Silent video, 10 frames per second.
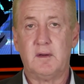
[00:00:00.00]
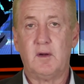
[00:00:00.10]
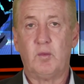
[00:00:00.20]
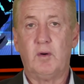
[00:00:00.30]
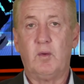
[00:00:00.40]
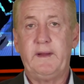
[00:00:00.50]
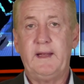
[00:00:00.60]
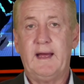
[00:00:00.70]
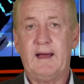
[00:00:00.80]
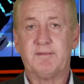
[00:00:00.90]
what
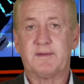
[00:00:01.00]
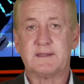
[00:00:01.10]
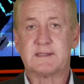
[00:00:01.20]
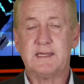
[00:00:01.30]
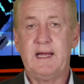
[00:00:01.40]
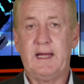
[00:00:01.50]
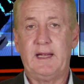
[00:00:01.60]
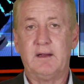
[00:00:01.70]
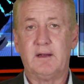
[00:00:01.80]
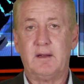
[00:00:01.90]
we have to
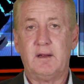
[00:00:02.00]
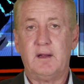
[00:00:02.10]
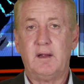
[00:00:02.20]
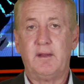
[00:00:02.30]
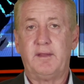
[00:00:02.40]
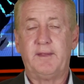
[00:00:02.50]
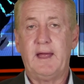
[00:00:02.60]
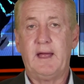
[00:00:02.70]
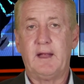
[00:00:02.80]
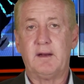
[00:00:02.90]
say,
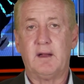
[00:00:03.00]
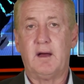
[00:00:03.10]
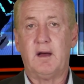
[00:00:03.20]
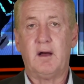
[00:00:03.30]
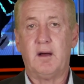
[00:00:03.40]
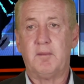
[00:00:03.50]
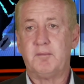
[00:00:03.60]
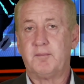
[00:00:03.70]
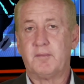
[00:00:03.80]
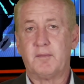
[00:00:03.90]
then
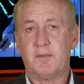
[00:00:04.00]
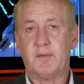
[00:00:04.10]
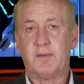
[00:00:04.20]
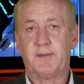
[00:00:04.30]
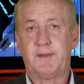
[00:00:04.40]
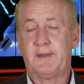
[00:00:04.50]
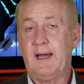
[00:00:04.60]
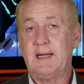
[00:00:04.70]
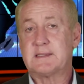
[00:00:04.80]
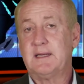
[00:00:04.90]

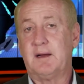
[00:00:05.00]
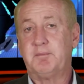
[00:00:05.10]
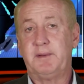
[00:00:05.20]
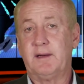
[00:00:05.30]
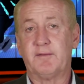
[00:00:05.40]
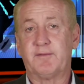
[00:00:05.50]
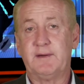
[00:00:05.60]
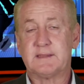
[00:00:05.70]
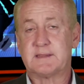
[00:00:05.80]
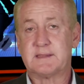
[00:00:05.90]
that's not being a
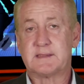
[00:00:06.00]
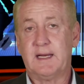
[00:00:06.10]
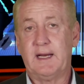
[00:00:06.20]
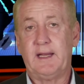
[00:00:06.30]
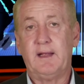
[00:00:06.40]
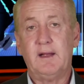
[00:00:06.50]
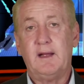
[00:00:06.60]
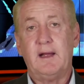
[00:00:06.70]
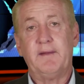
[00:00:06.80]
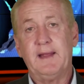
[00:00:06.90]
free society.
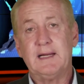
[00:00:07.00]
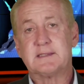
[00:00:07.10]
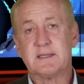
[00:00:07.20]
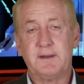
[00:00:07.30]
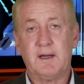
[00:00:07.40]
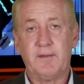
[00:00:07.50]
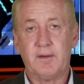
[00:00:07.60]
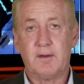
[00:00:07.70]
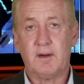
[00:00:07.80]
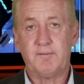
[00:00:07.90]
And that's
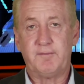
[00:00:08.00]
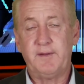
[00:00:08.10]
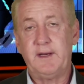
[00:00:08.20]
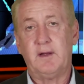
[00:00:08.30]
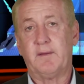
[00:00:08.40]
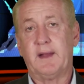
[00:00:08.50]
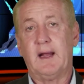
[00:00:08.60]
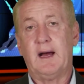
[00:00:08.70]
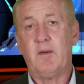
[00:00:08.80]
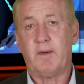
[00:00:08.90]
another video
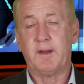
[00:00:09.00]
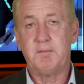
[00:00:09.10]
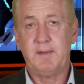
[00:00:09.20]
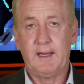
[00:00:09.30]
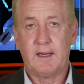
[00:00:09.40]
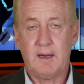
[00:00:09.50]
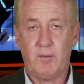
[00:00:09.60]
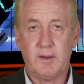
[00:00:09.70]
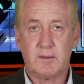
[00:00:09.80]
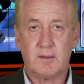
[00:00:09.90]
that I want to make. I
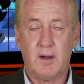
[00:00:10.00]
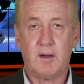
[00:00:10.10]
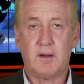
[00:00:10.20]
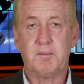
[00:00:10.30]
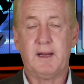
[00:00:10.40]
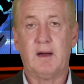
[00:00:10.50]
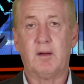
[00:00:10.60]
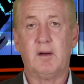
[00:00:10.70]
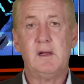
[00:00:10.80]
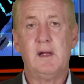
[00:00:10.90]
want to talk
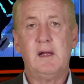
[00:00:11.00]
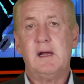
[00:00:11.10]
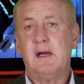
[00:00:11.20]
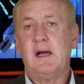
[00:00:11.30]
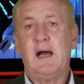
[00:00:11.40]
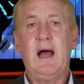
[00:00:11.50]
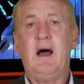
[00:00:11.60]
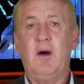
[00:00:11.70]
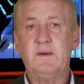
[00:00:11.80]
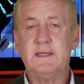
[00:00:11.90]
about
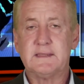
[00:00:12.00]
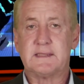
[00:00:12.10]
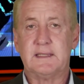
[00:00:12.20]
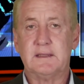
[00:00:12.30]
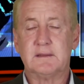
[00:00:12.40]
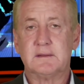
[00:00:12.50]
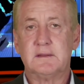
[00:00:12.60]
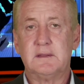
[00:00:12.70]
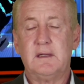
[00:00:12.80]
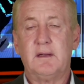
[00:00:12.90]
how is it
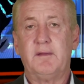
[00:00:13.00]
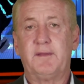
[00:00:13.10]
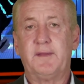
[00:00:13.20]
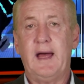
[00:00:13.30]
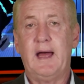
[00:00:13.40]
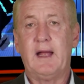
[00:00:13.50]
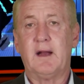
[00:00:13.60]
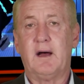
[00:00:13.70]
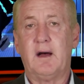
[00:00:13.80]
that